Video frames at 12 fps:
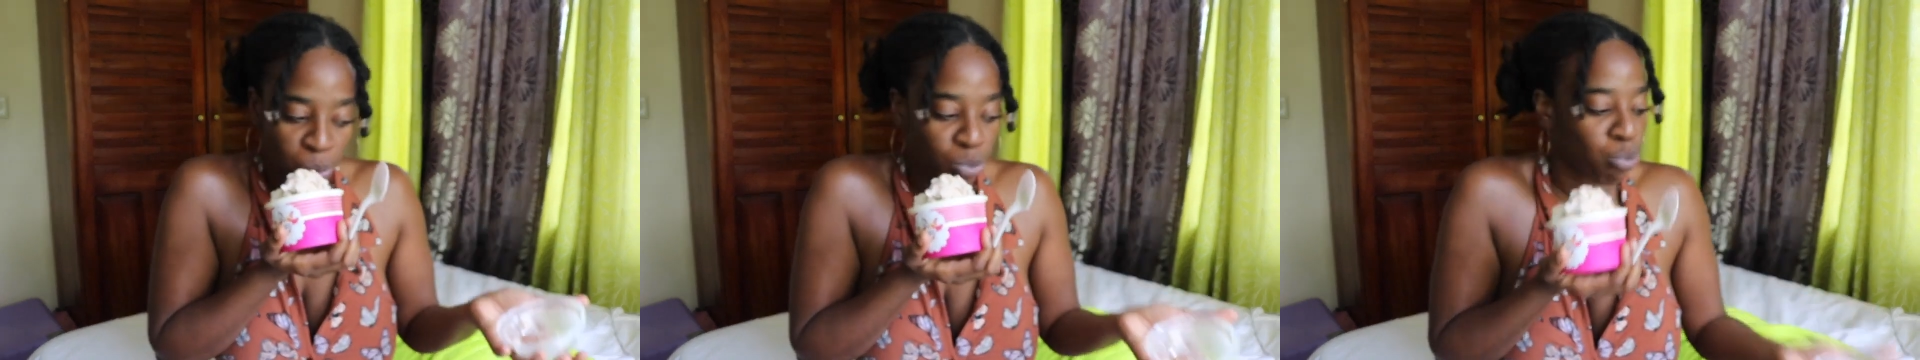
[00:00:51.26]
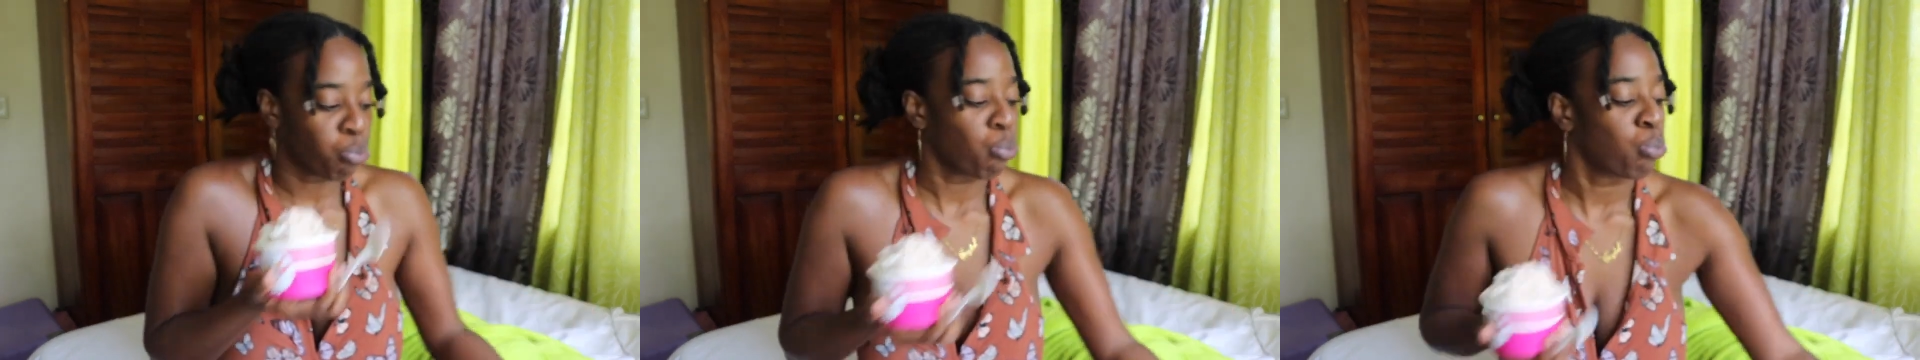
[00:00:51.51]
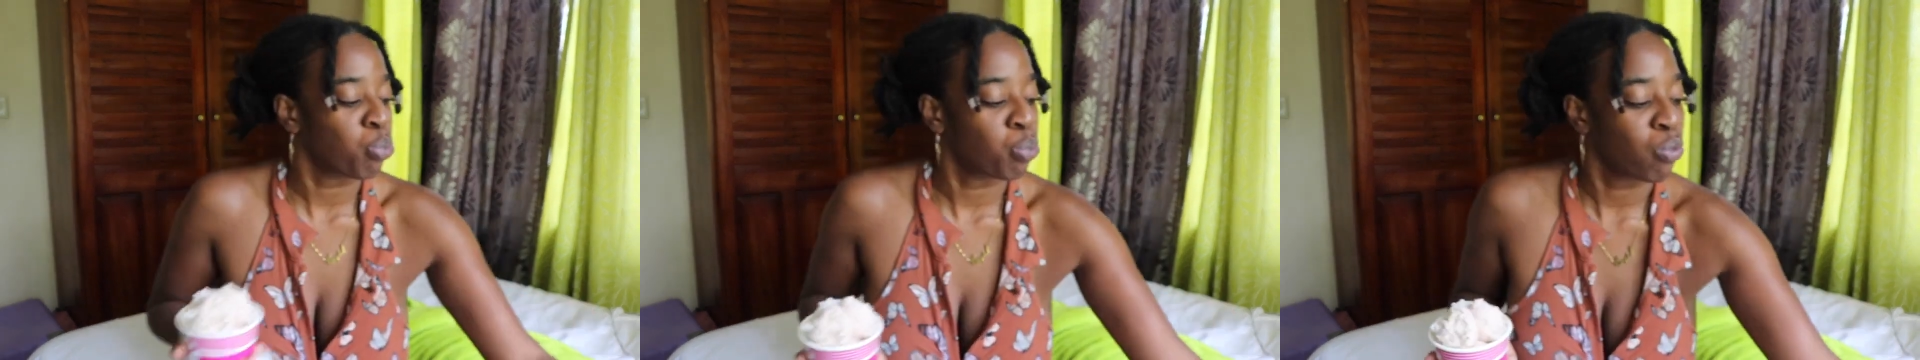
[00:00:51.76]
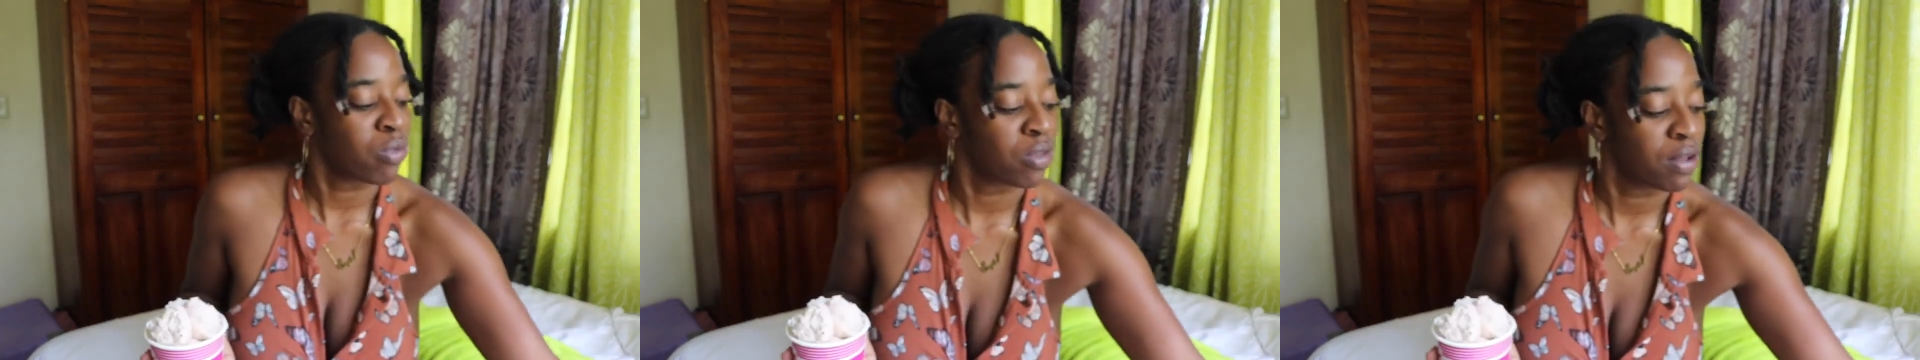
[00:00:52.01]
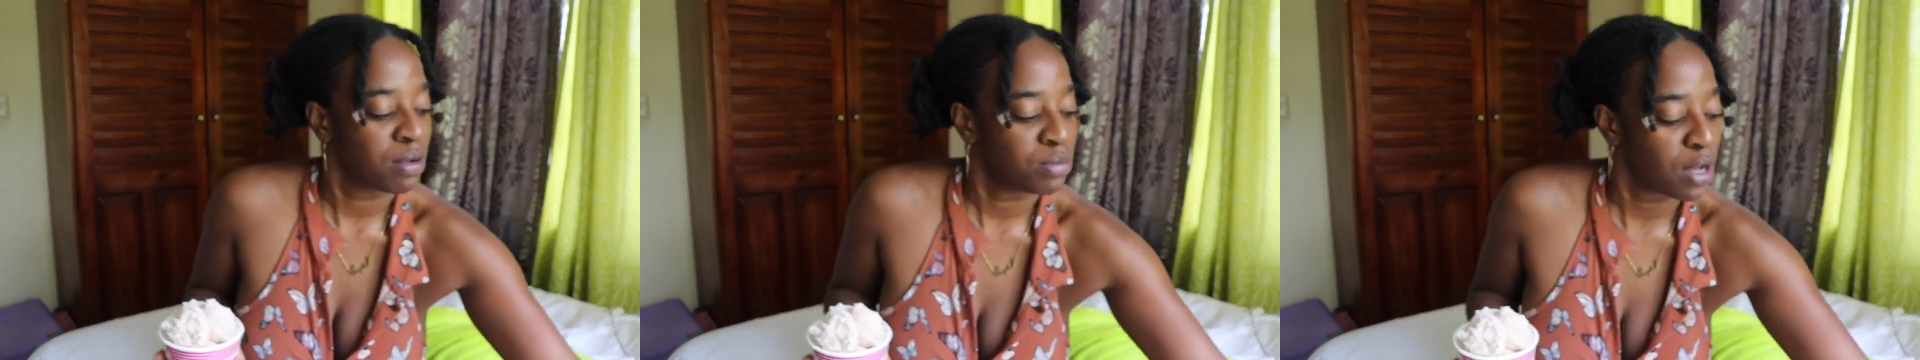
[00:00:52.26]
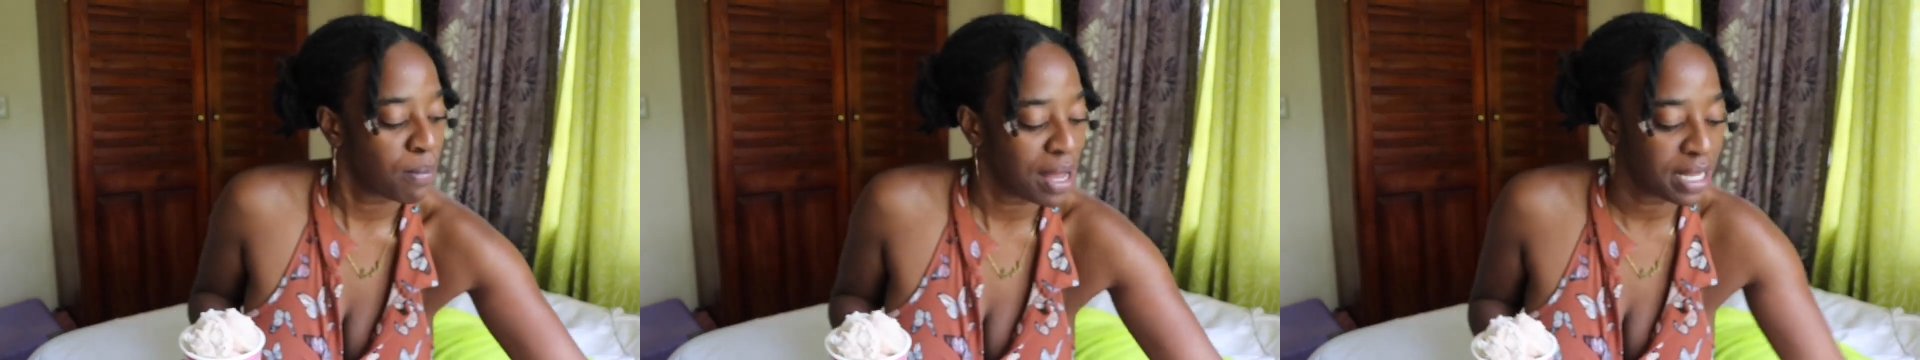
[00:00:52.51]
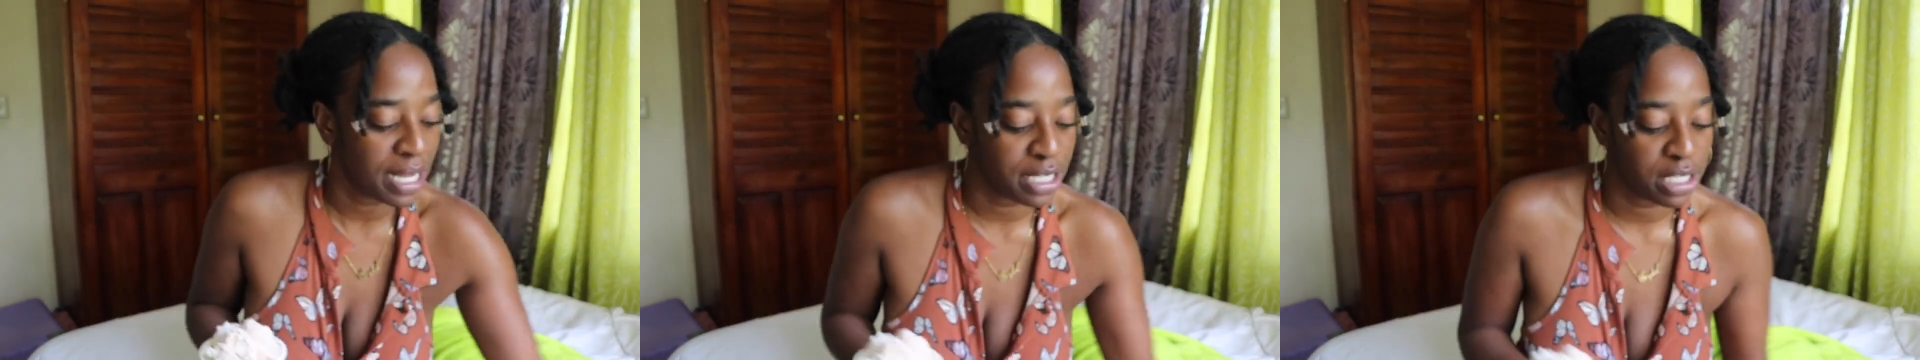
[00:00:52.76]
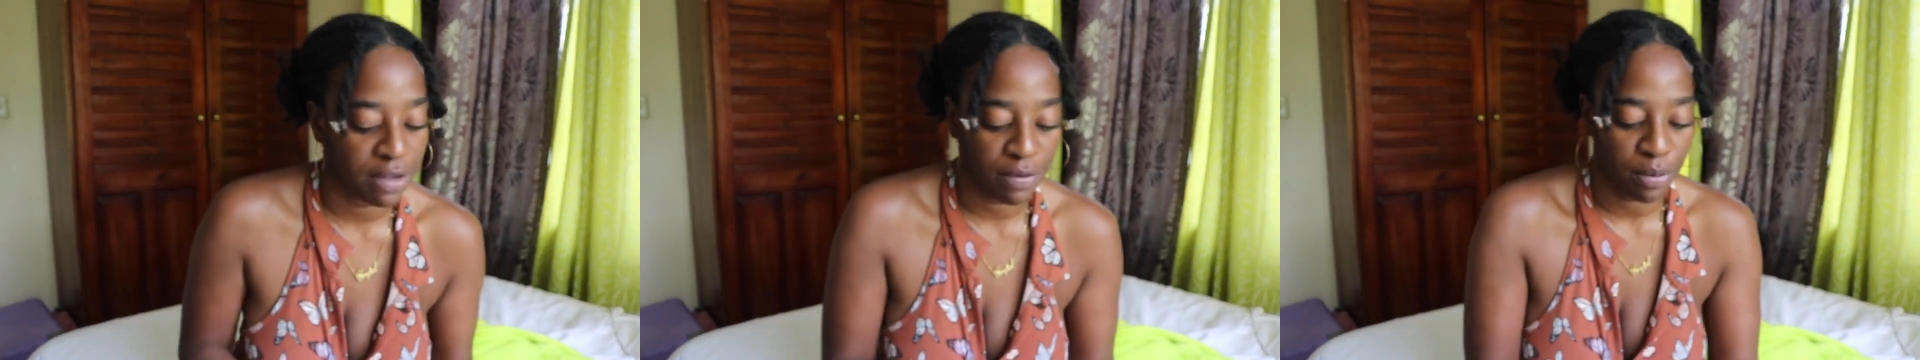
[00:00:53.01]
Probably can't
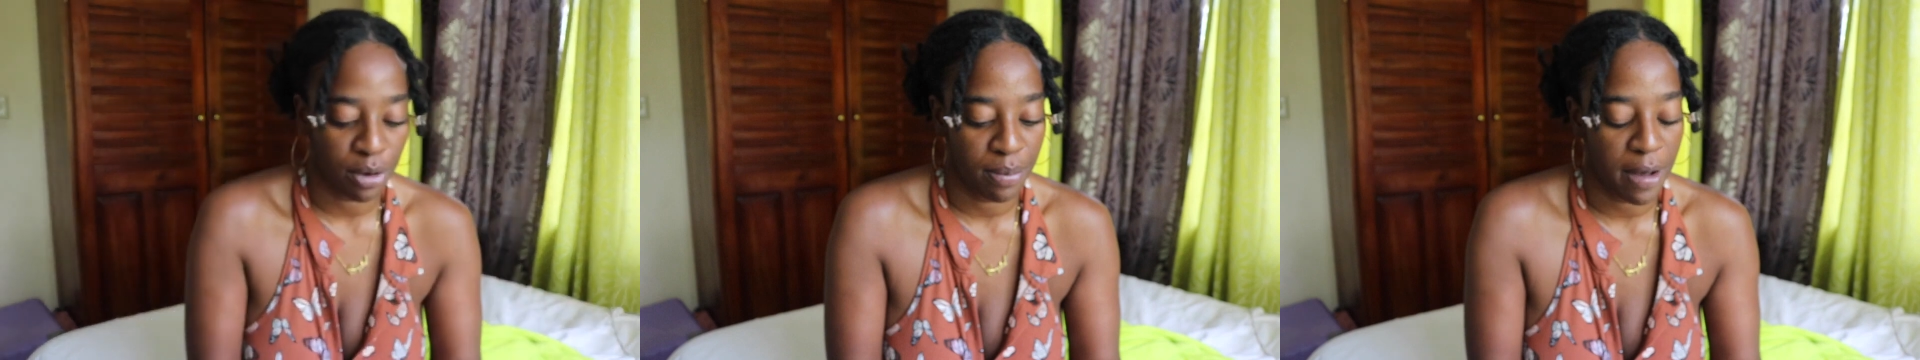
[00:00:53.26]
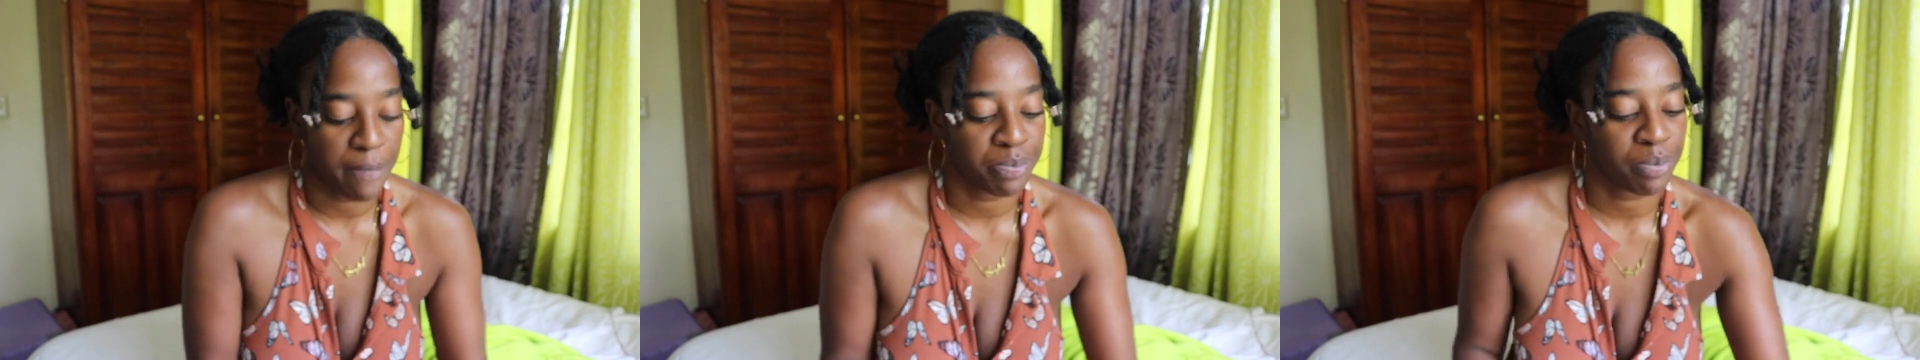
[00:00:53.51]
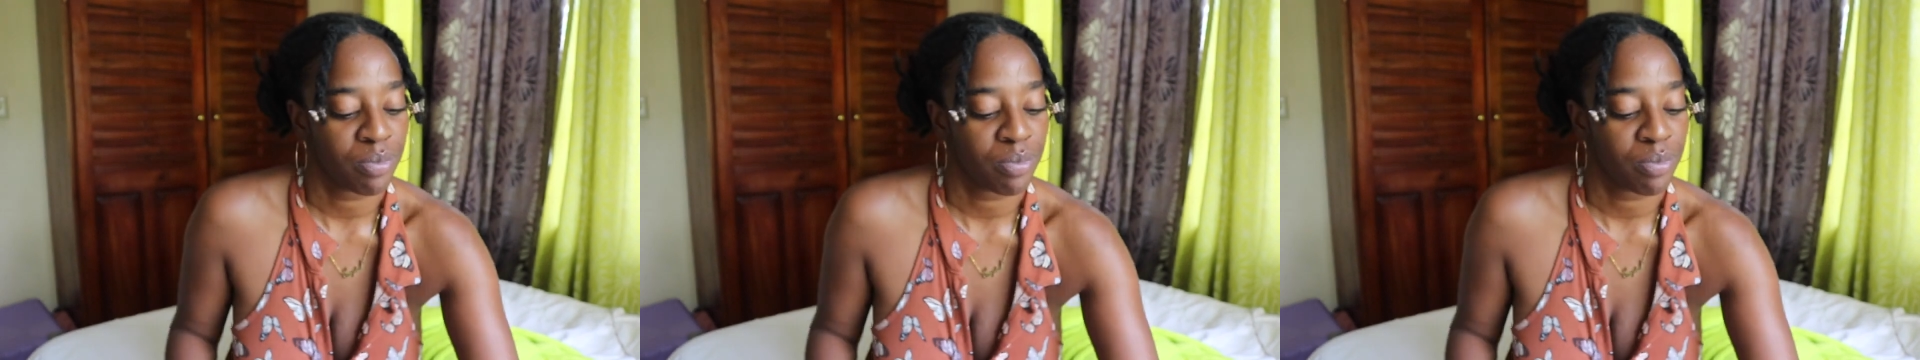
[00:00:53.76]
see for real, but